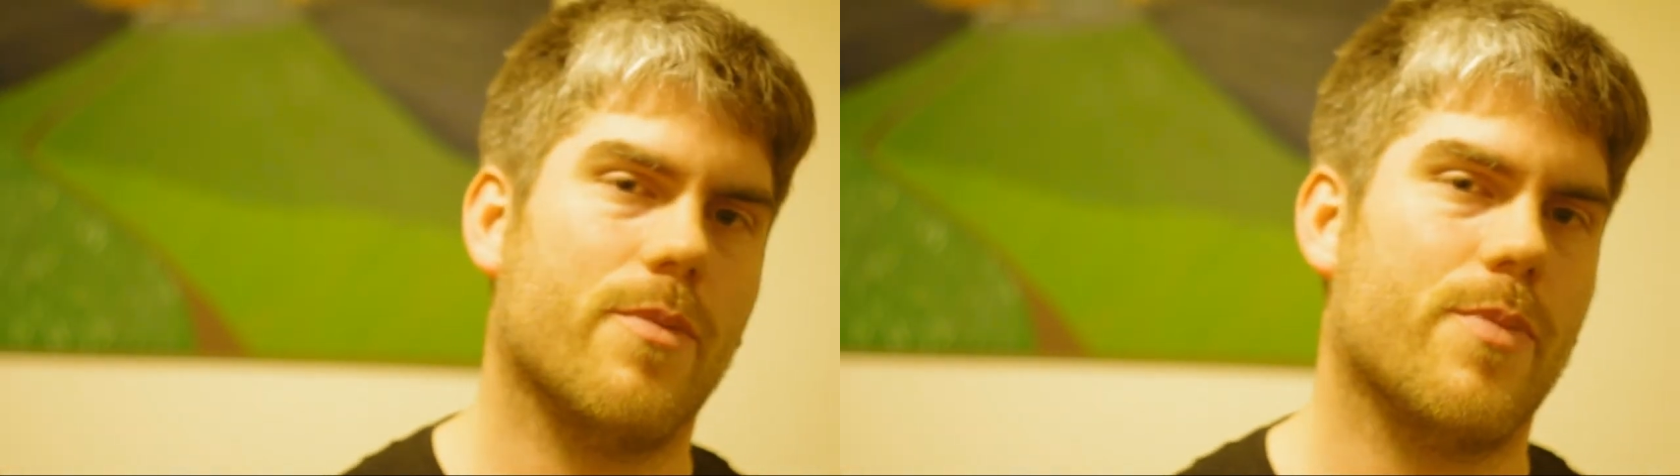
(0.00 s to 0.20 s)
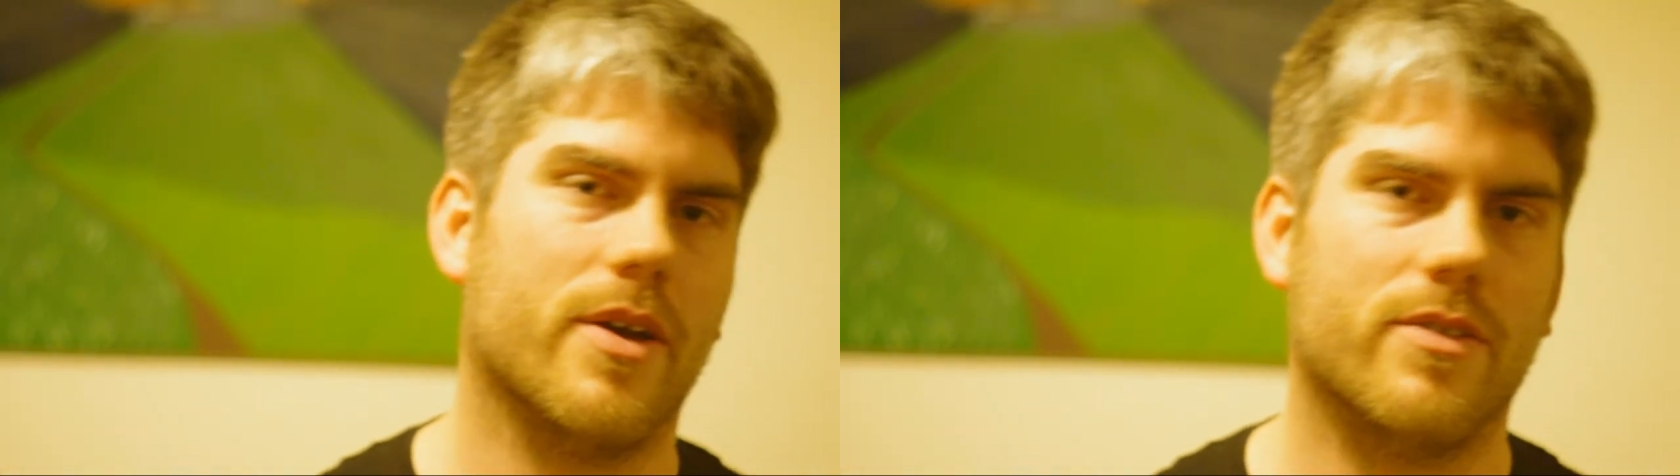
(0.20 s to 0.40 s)

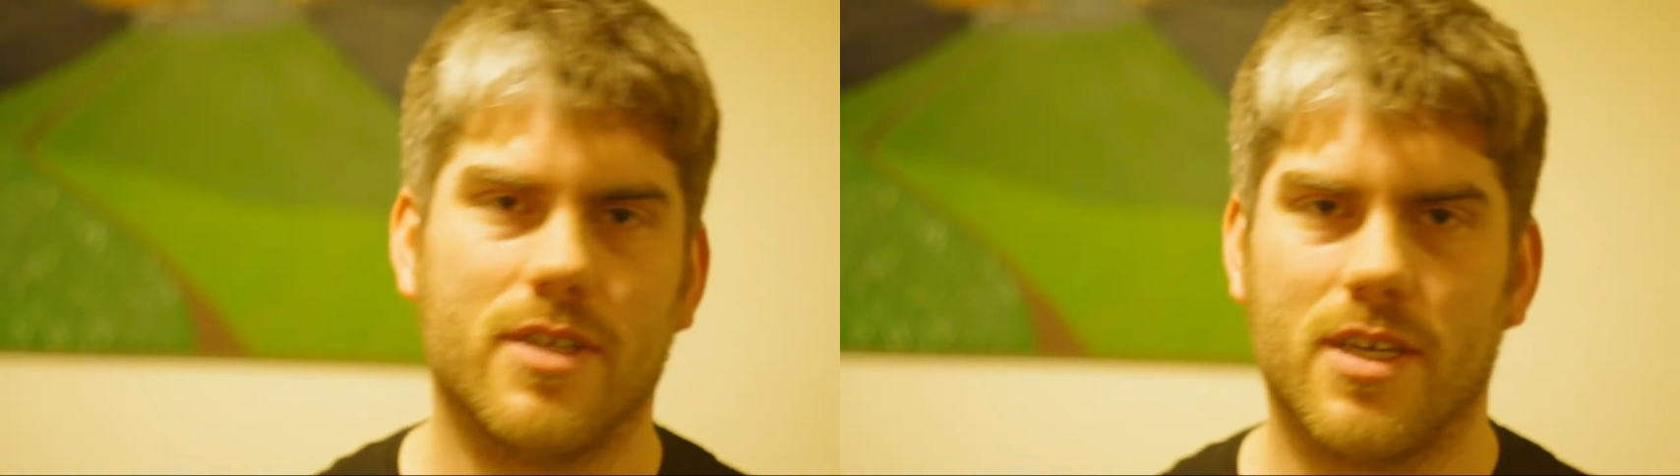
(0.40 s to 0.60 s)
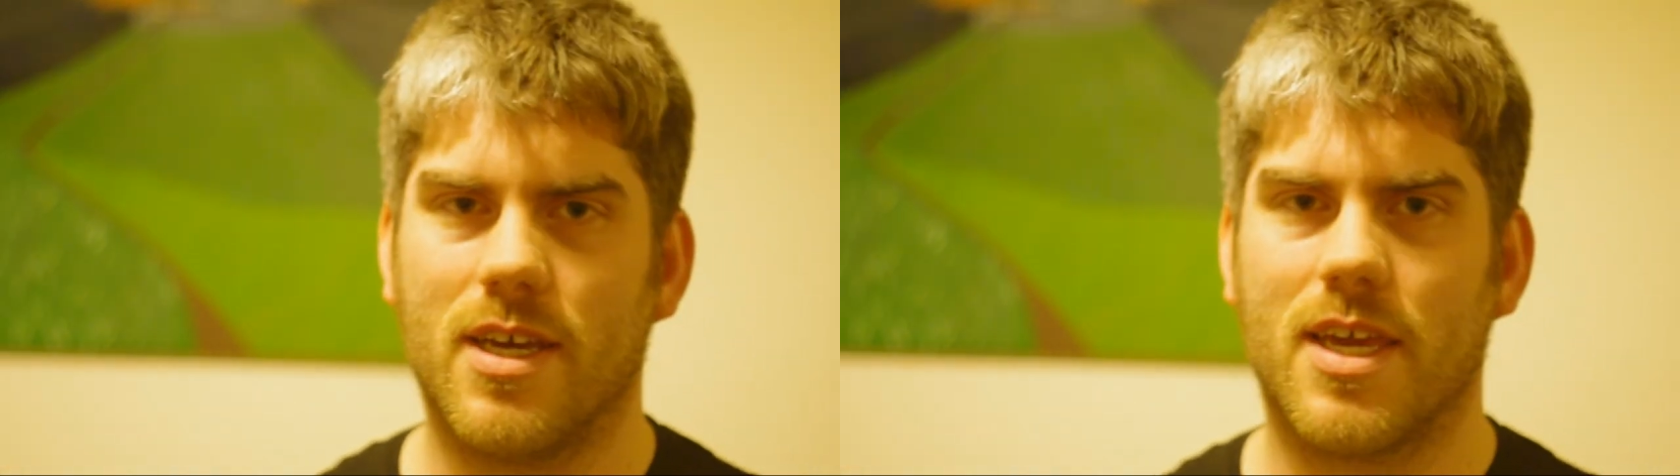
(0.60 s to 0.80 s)

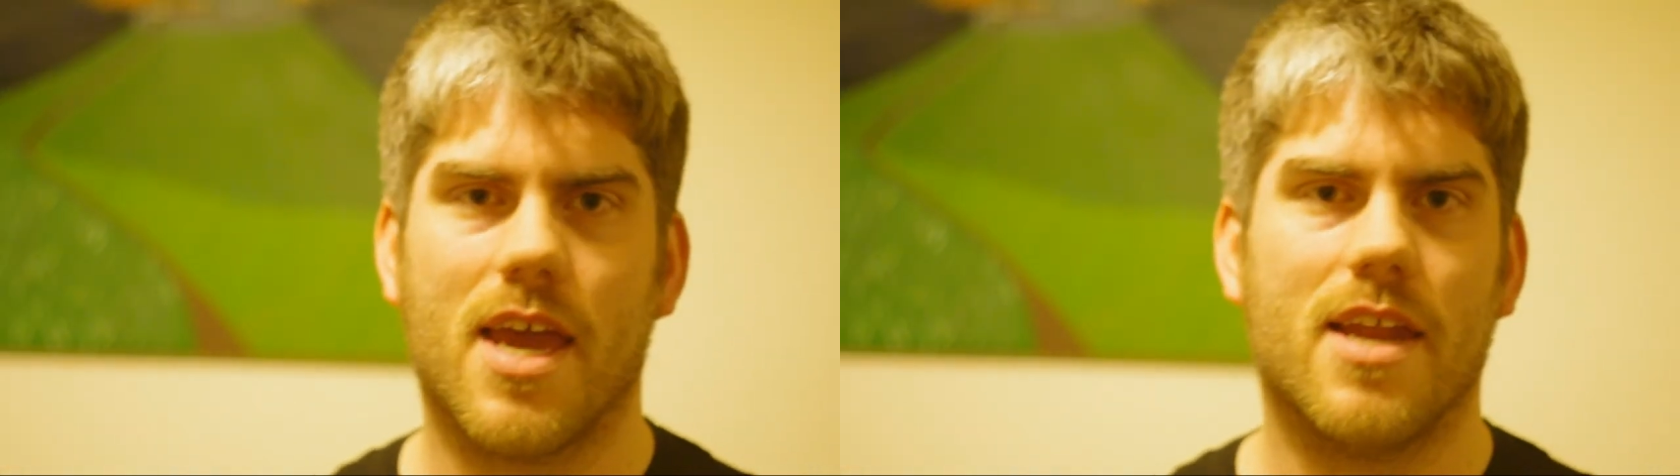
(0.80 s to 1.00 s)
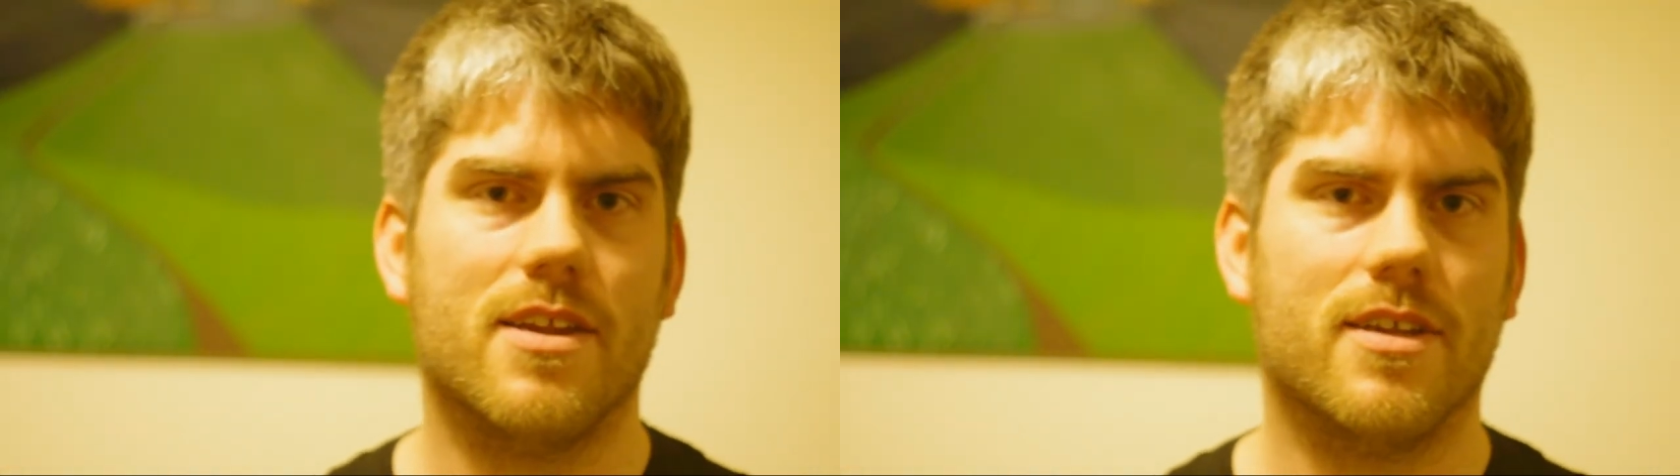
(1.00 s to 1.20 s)
about it
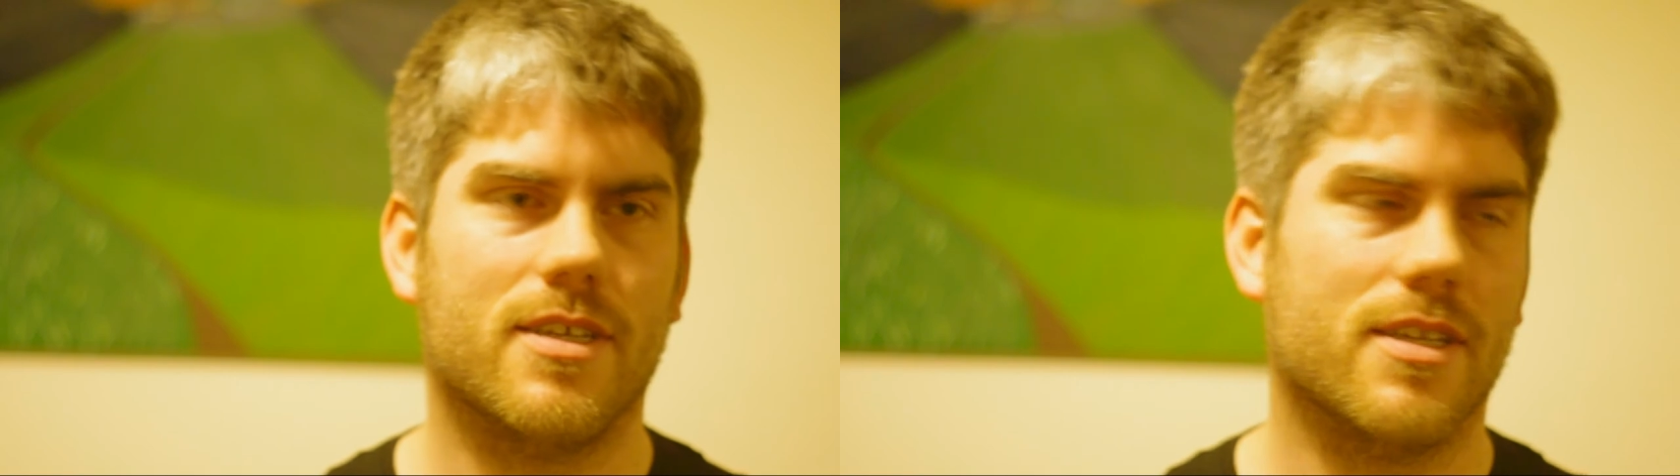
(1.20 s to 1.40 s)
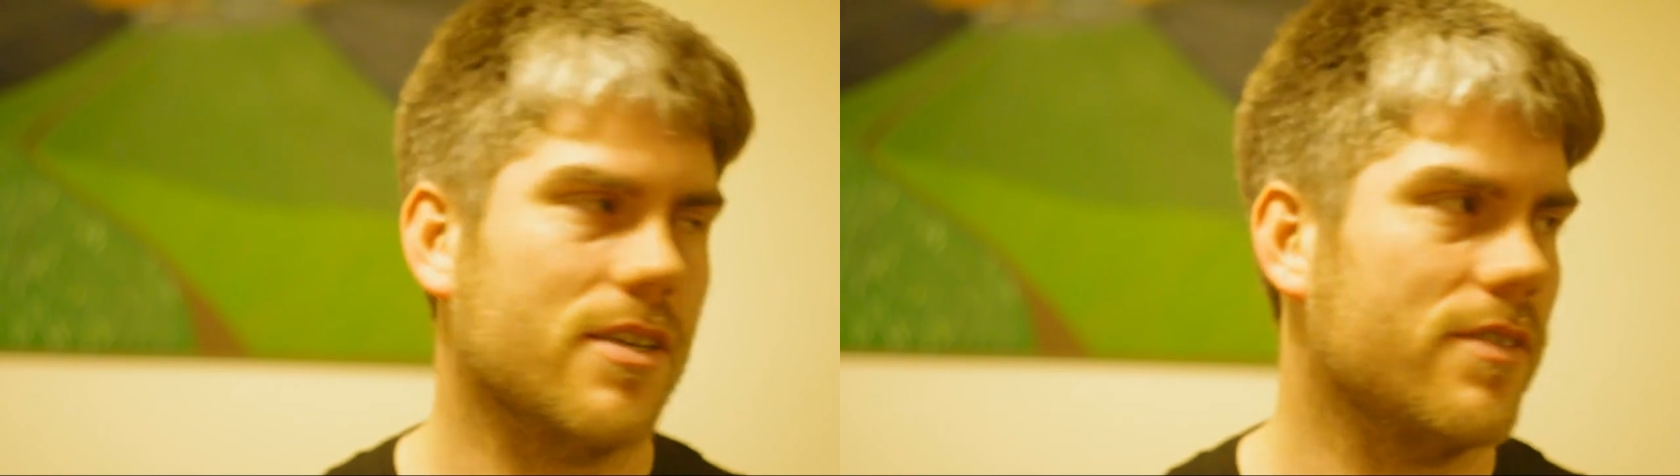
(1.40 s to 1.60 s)
again
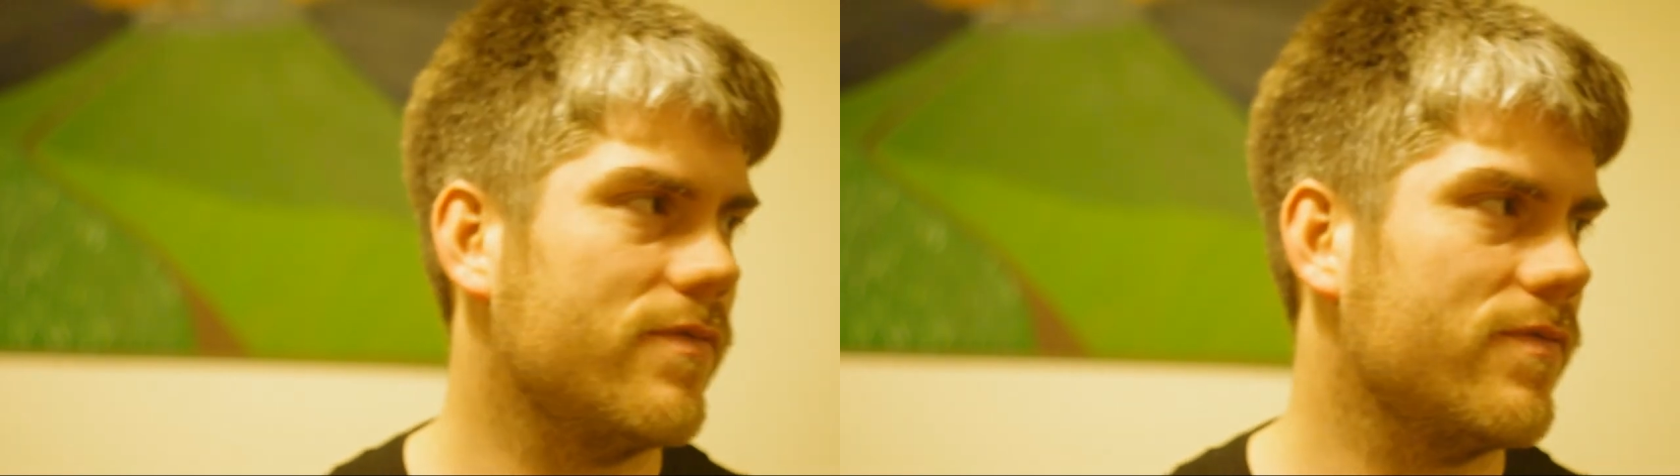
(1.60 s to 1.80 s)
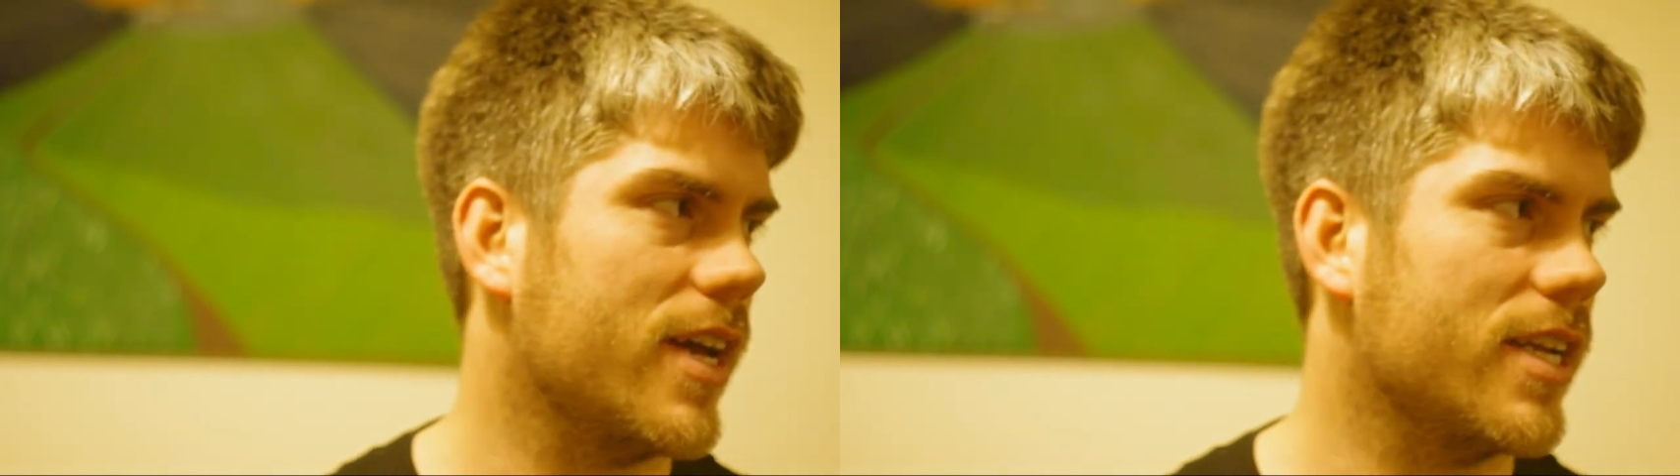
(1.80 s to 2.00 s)
until I've